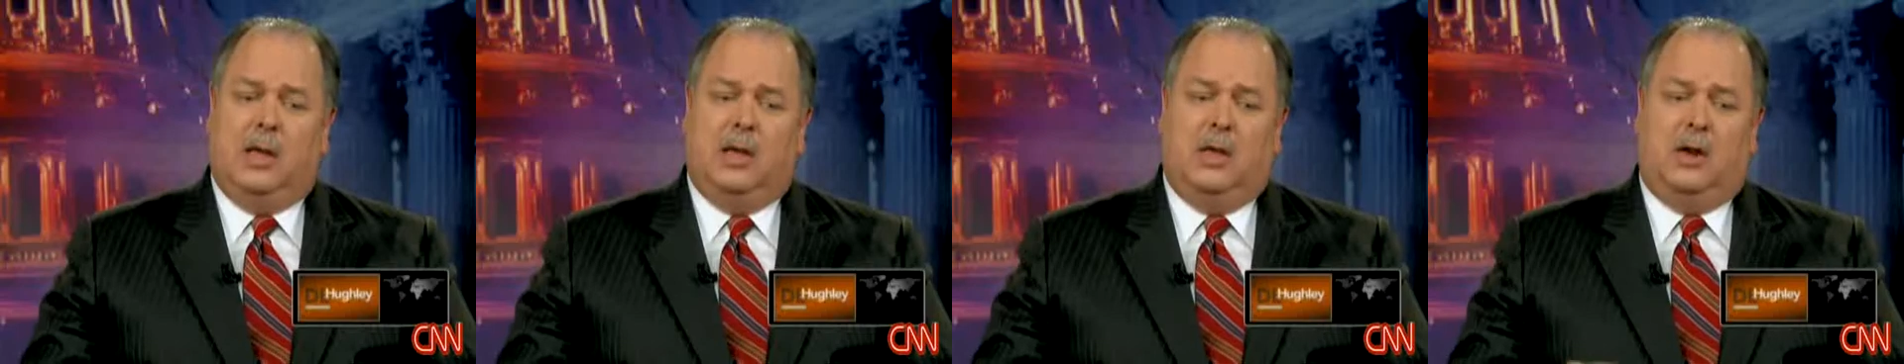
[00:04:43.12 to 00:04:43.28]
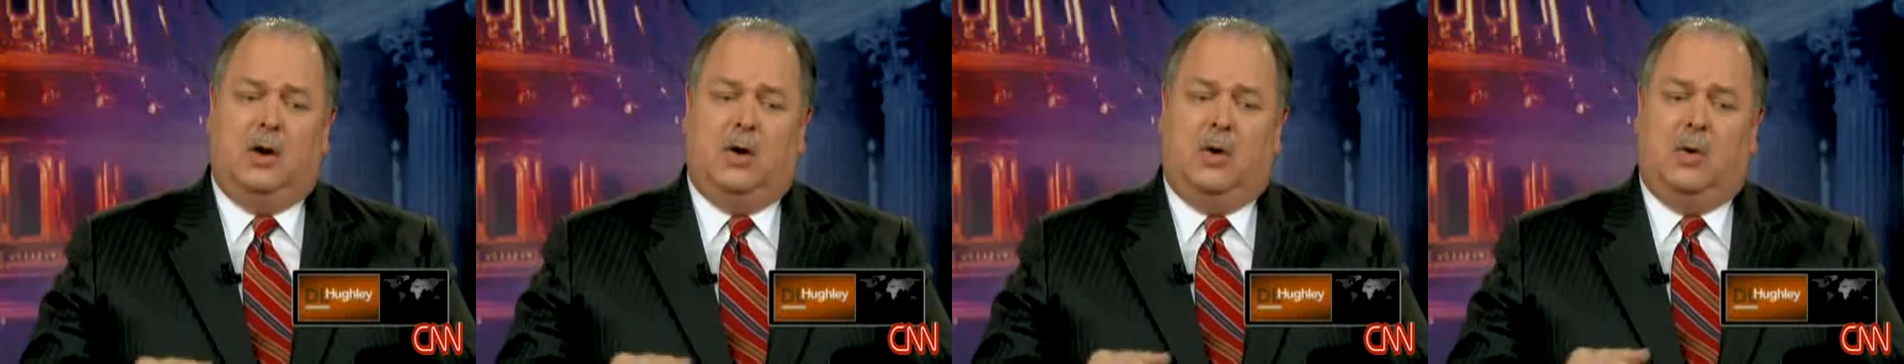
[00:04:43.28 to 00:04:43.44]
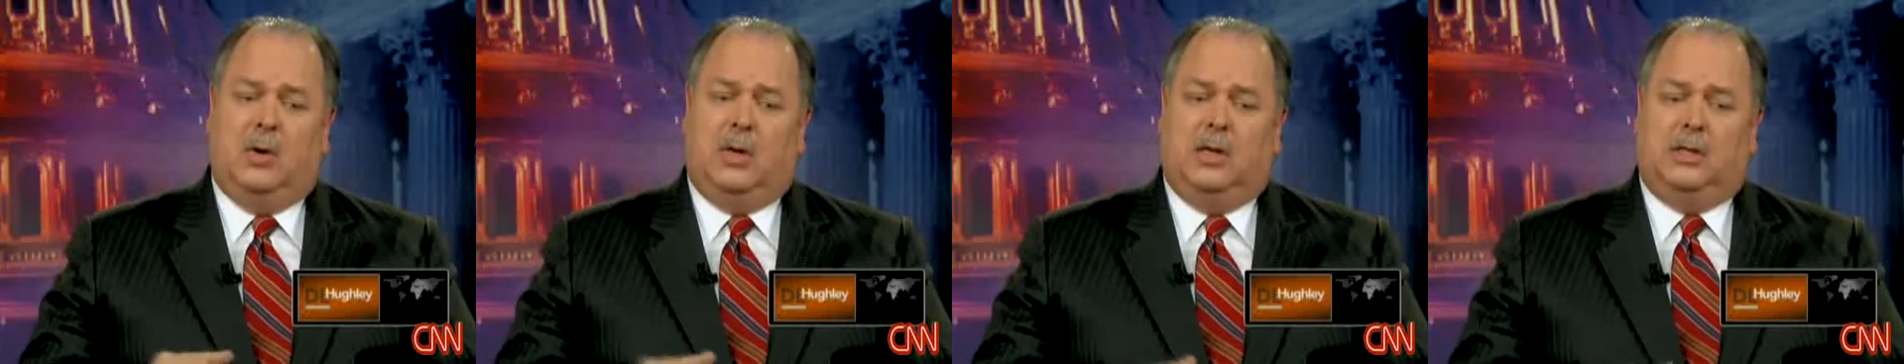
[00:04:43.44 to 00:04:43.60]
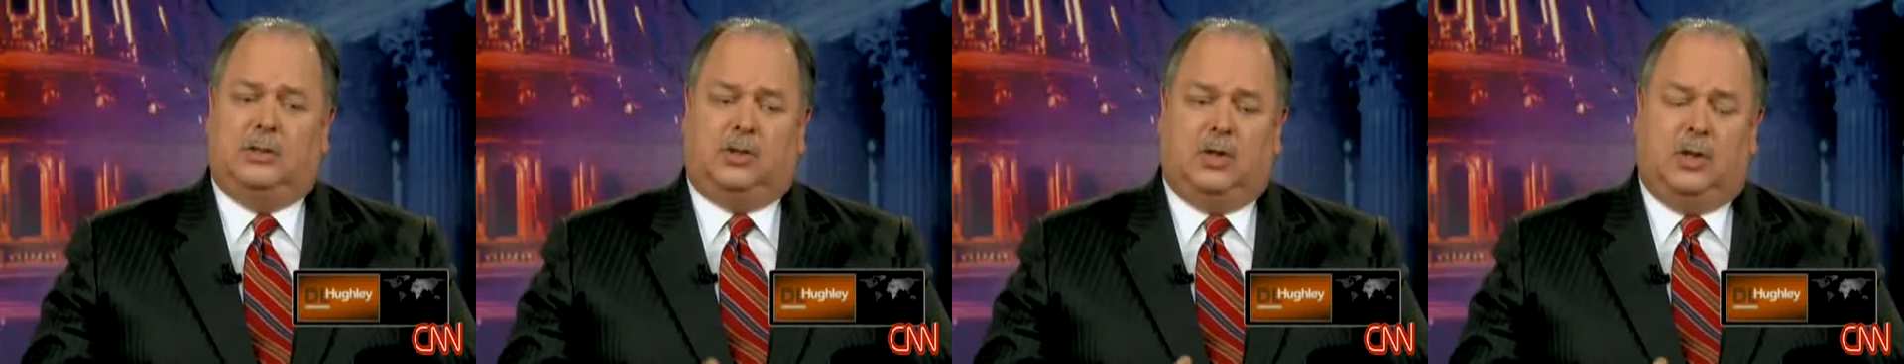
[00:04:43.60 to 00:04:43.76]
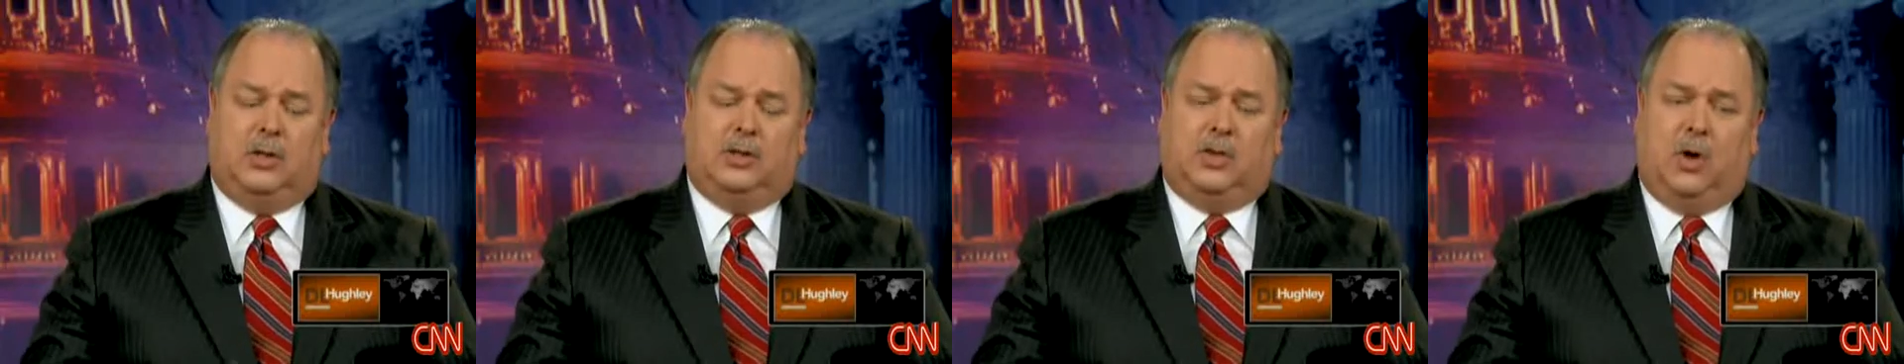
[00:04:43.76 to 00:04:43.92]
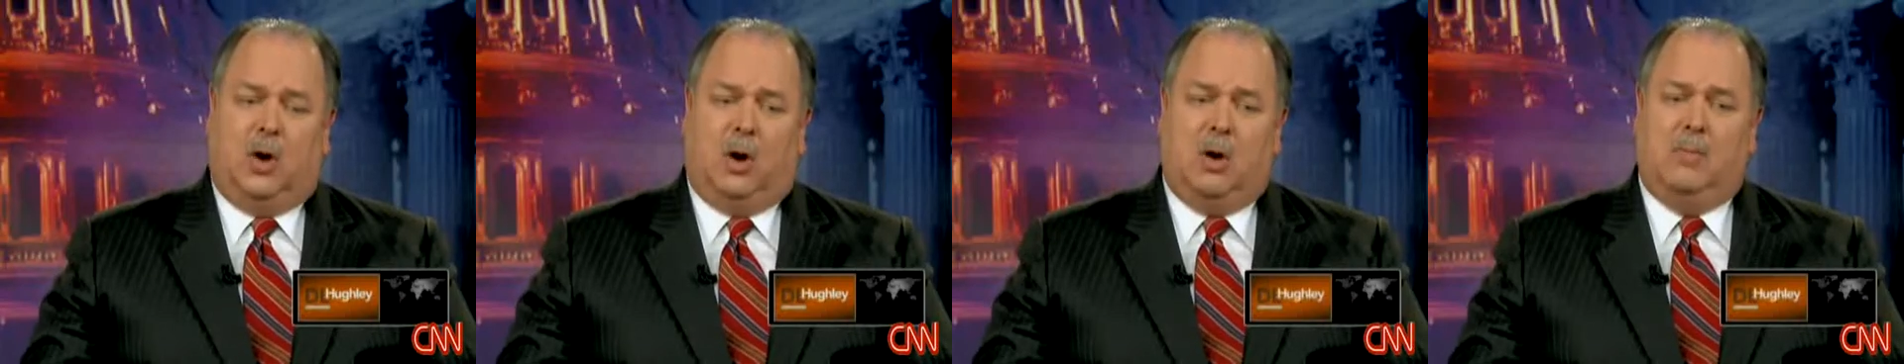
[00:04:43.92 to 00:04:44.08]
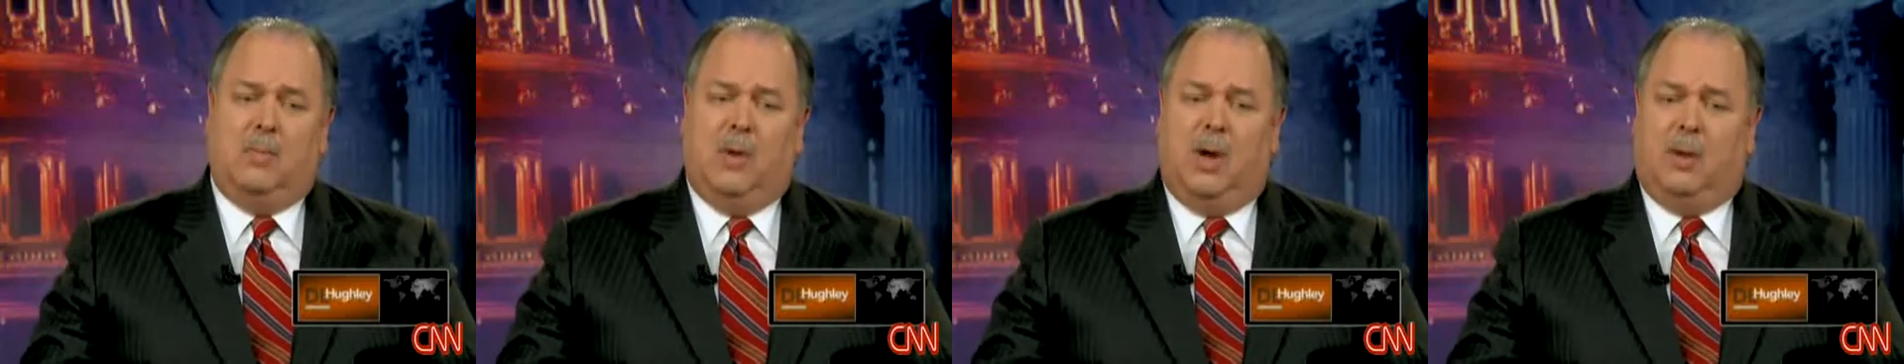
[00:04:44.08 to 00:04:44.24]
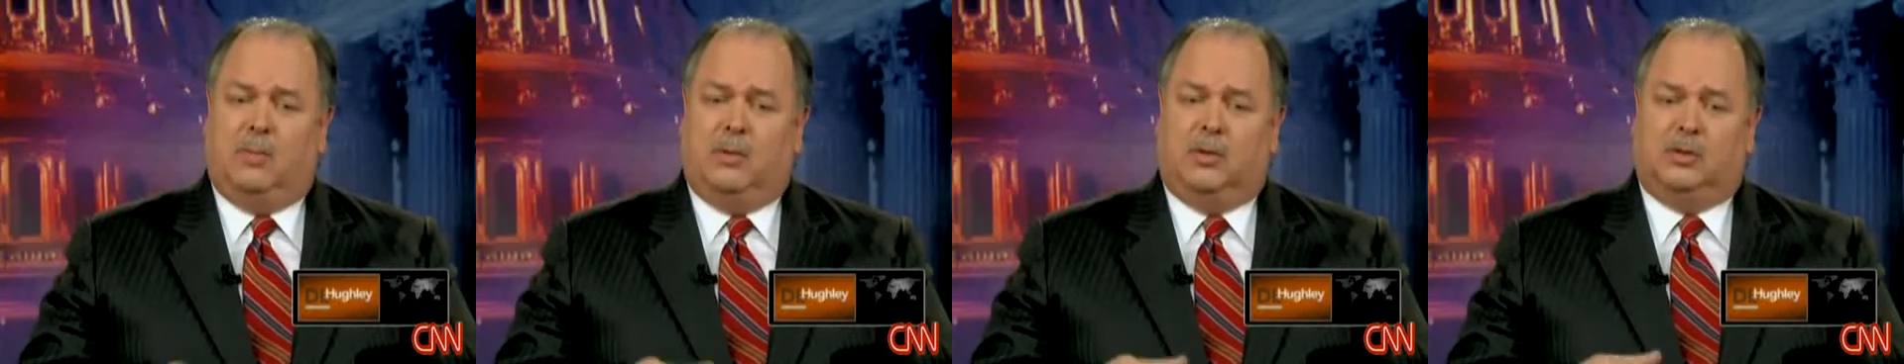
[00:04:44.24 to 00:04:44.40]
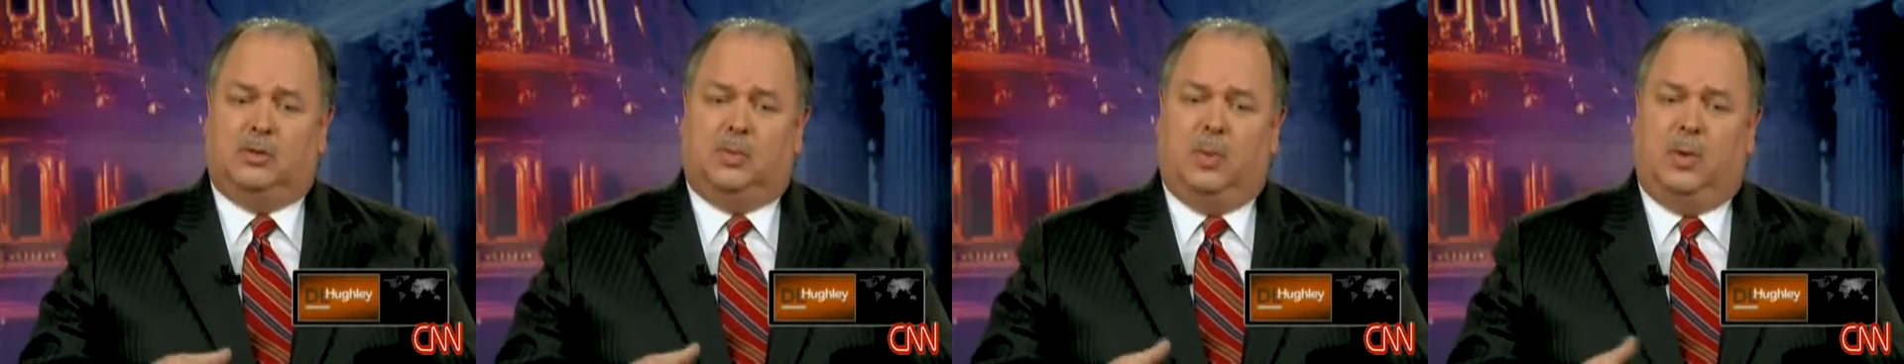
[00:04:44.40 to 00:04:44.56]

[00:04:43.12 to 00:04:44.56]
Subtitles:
it's our members.